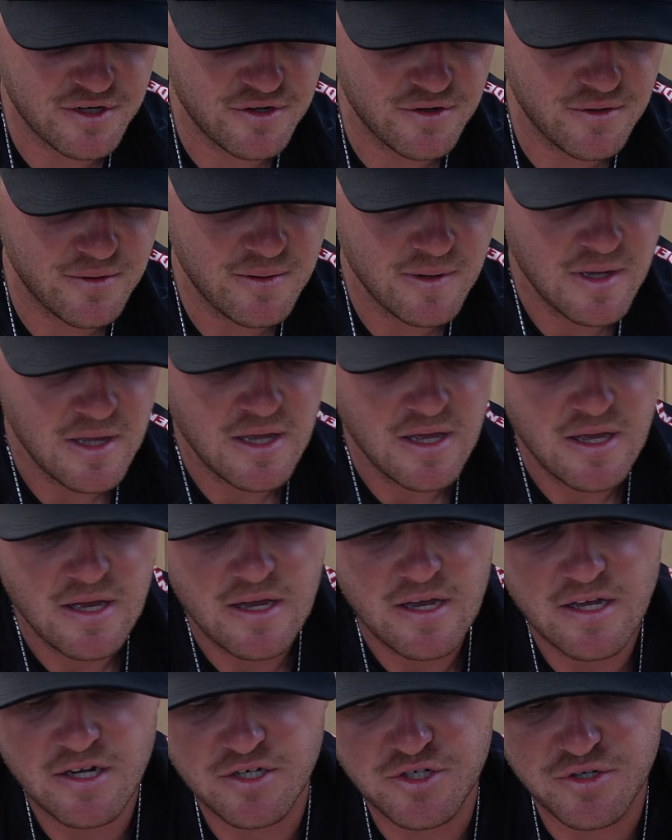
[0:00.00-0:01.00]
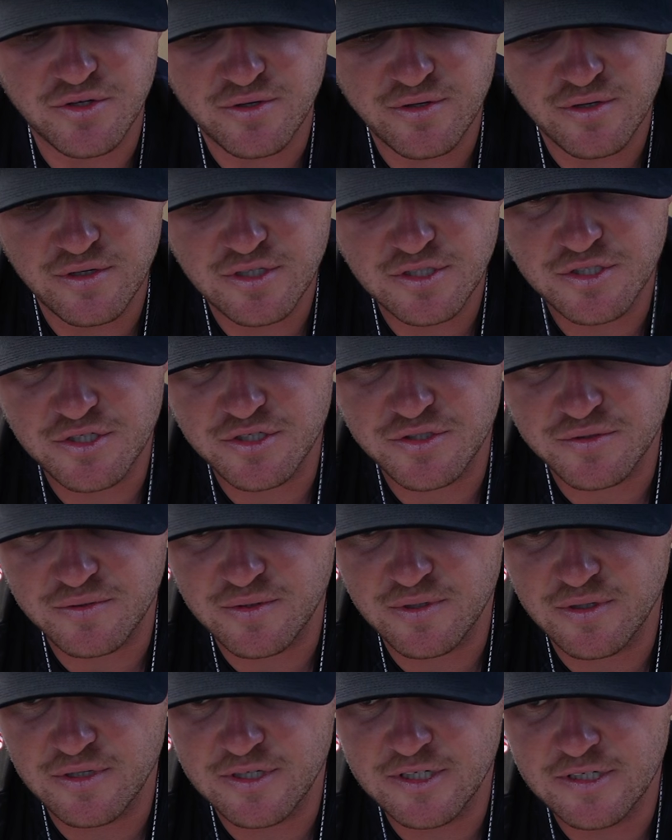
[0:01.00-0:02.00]
do is you could just
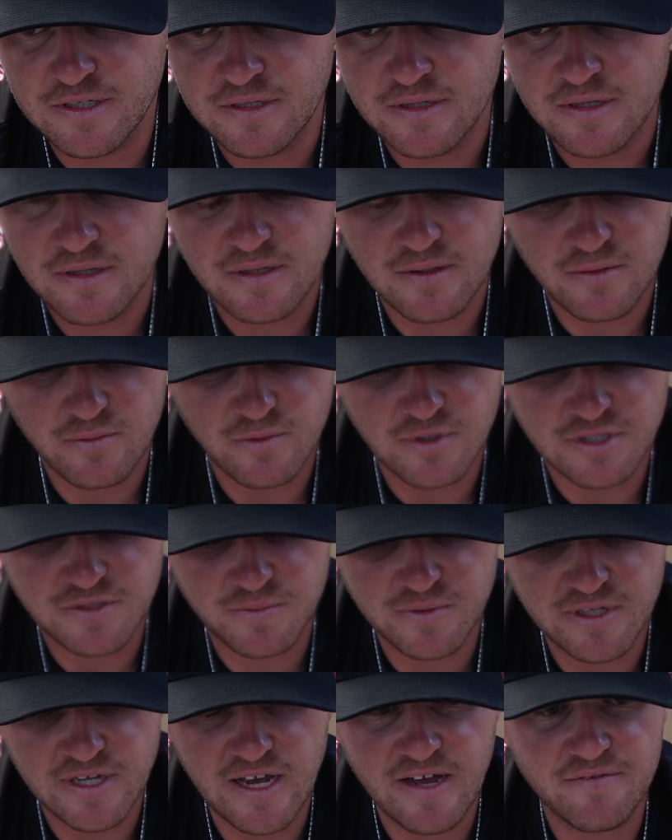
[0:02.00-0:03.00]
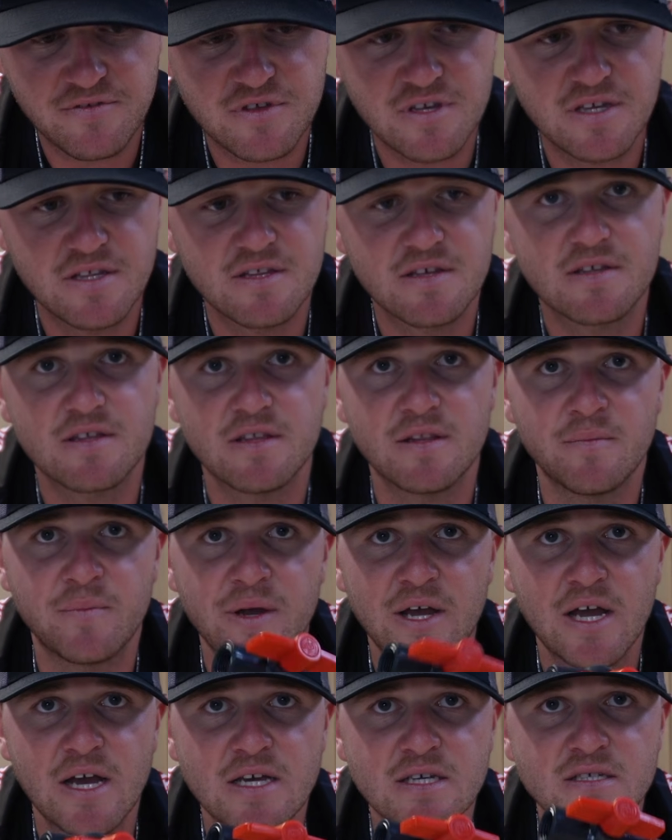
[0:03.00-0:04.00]
run, which we have seen this in the
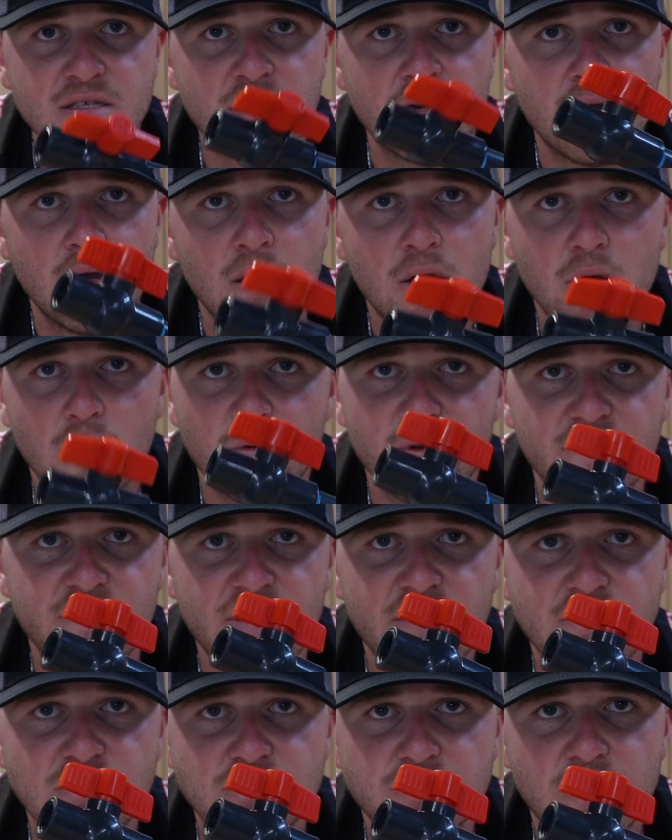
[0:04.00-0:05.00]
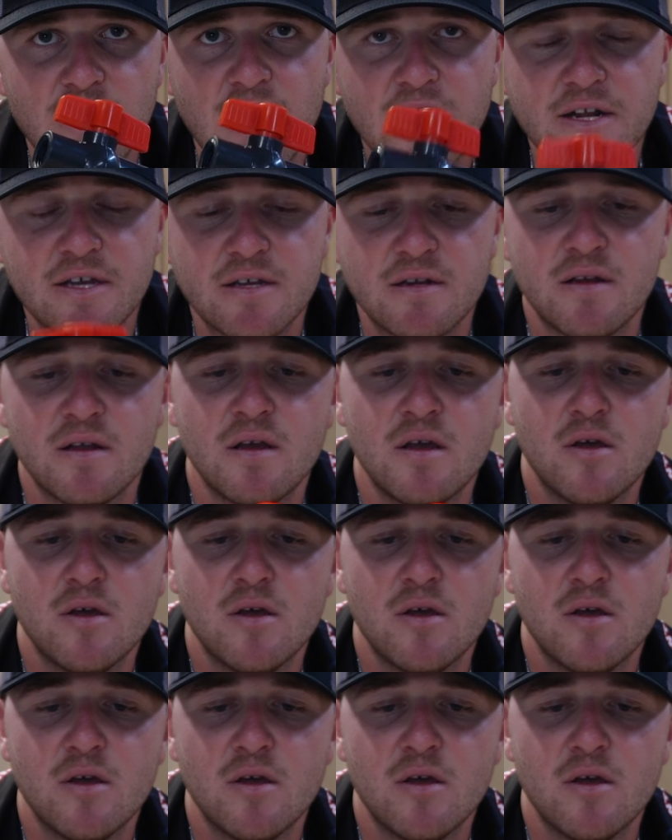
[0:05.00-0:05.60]
past, we've never tried it,